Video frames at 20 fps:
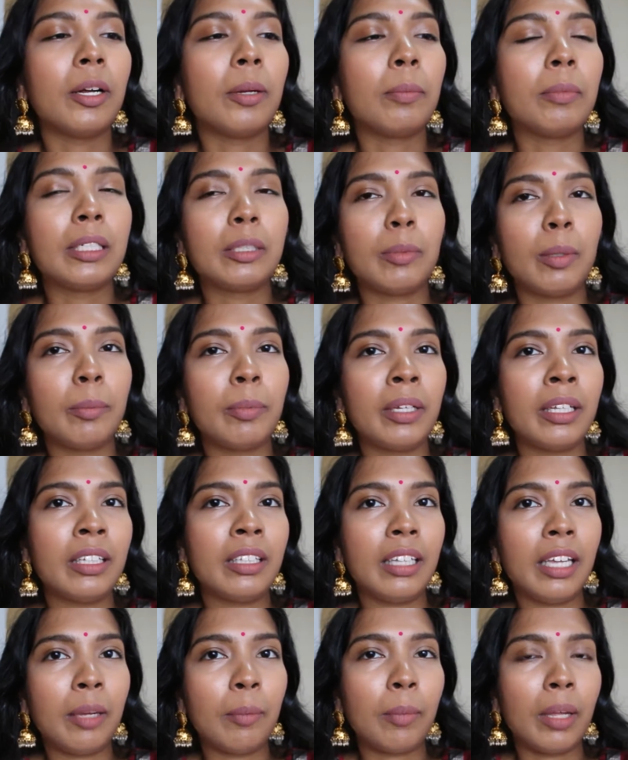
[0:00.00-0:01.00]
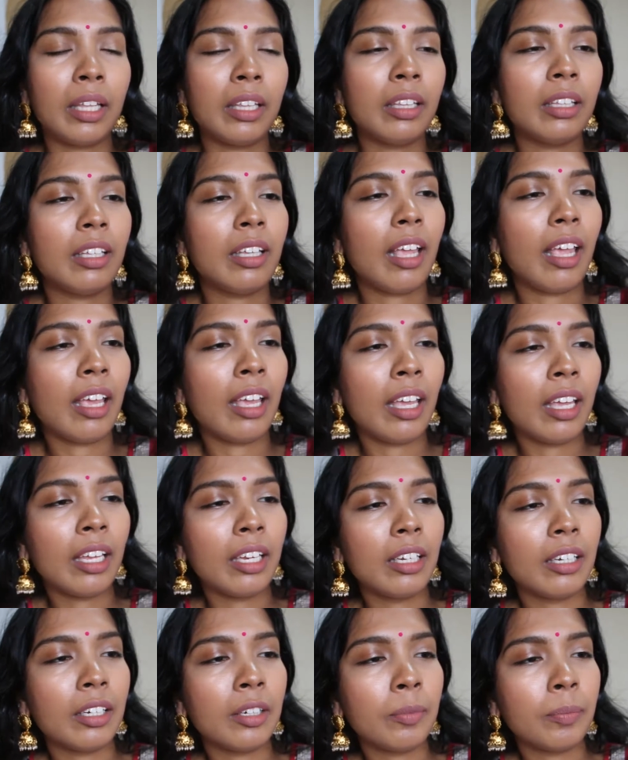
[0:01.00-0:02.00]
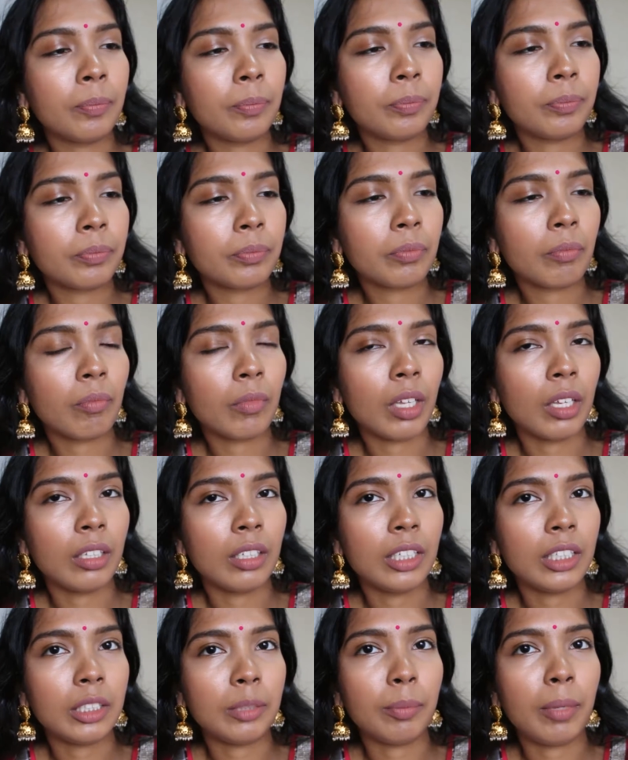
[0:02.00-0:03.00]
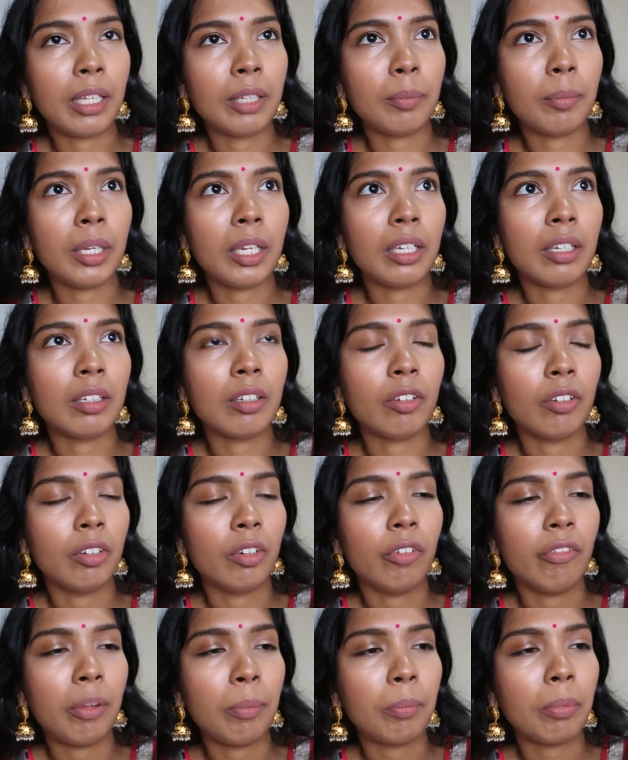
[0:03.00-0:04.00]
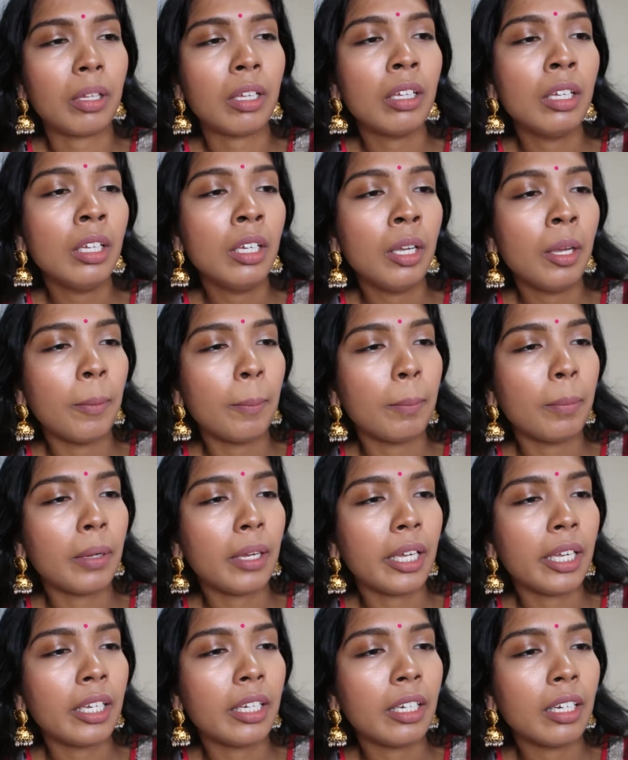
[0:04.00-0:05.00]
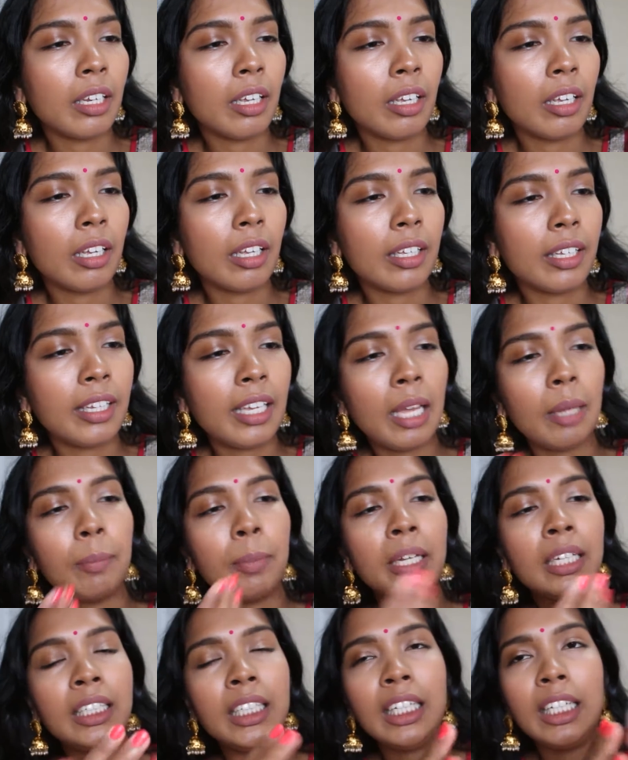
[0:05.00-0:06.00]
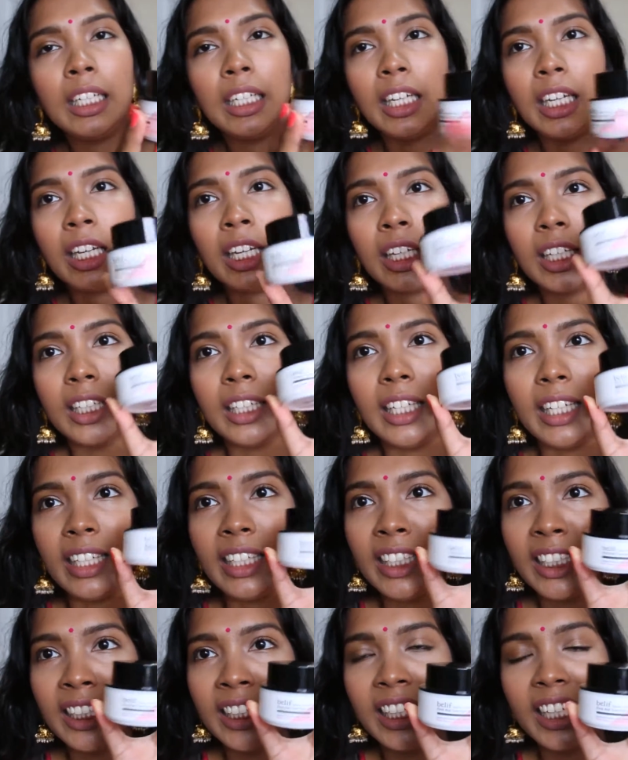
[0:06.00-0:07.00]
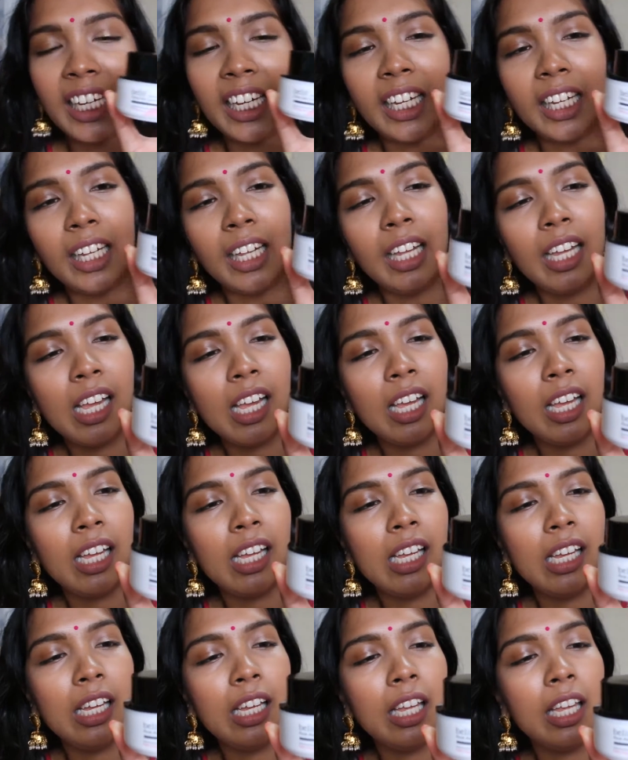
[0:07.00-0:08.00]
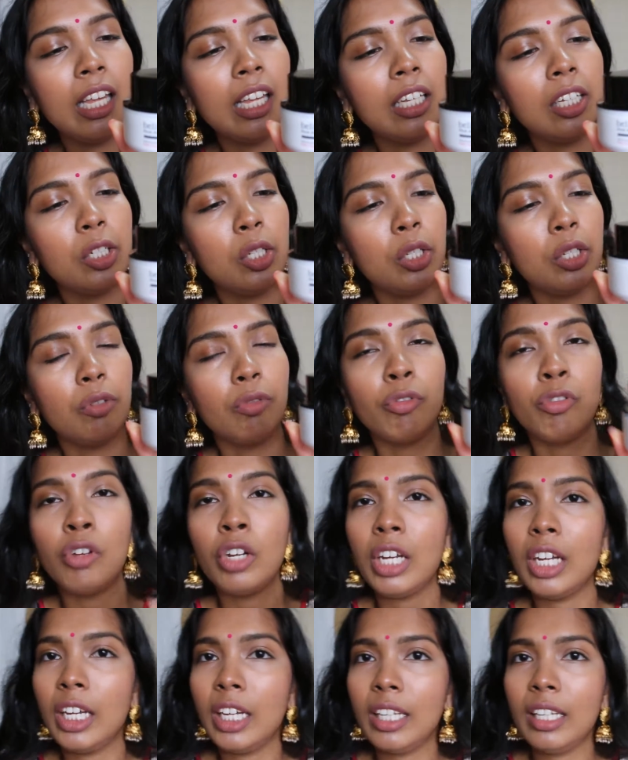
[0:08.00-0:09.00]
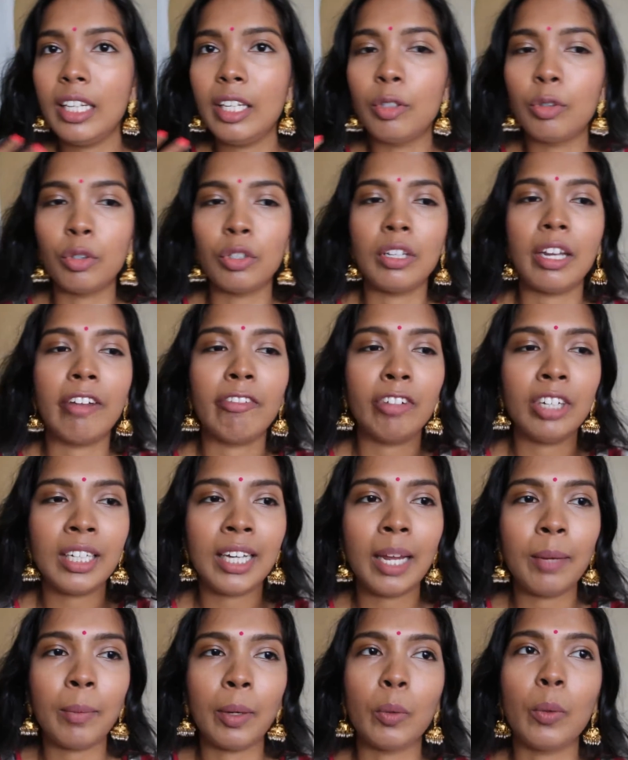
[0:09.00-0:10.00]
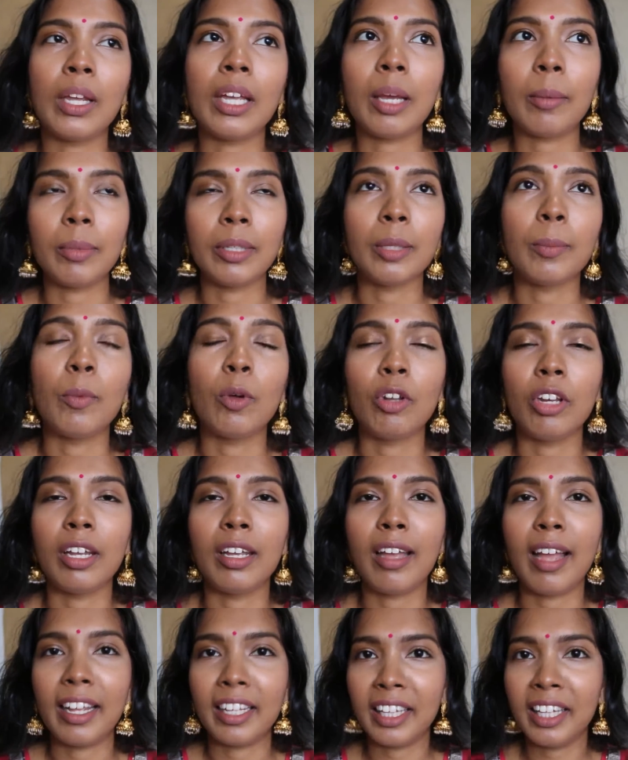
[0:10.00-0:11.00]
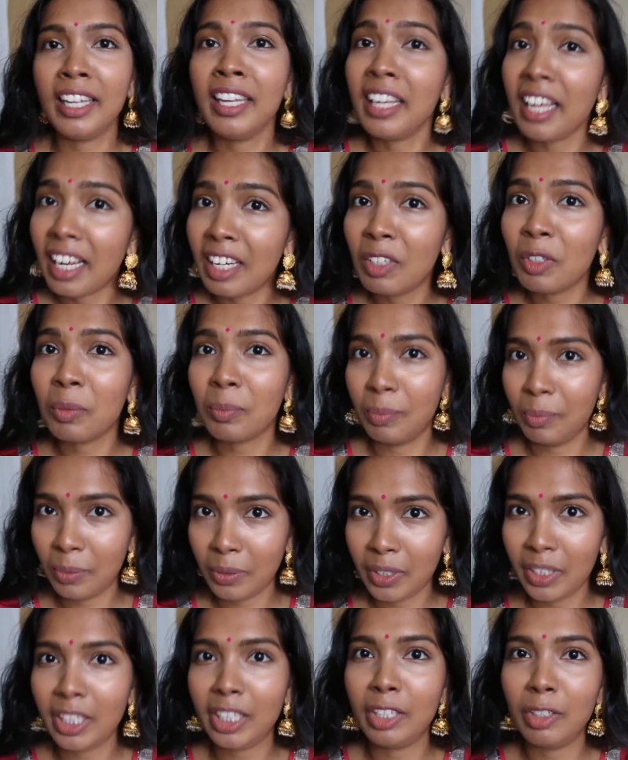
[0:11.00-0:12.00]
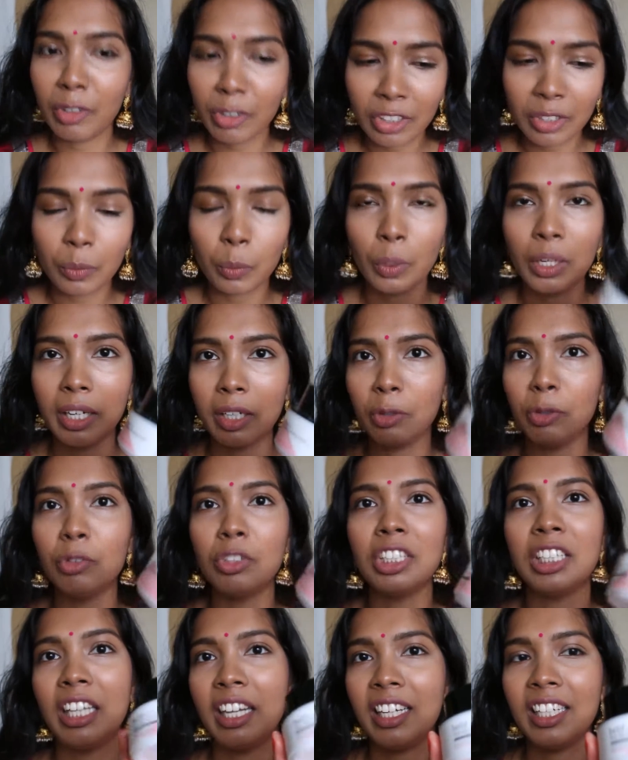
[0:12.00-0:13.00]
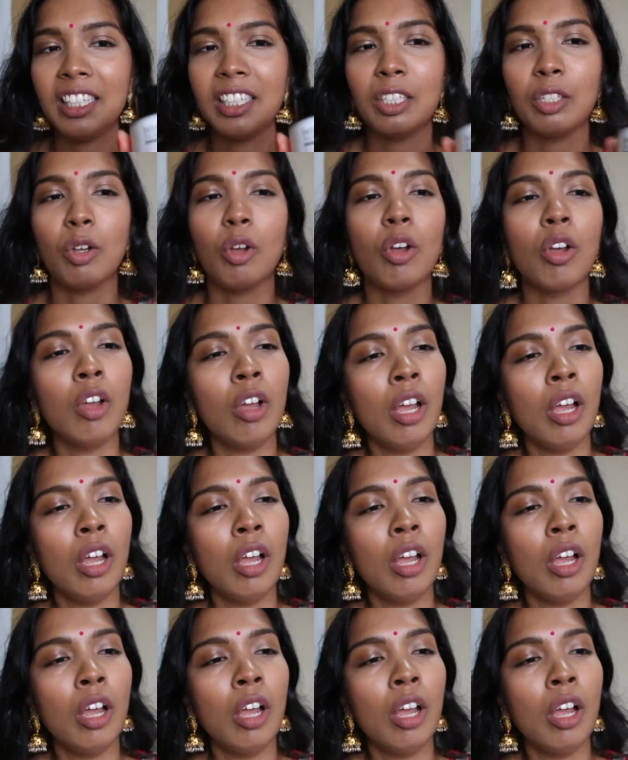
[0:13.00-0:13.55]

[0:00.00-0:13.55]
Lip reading: It's my birthday month, and this month means November. But yeah, basically this is really good. Every time I wake up in the morning, I think I look pretty good when I use this. So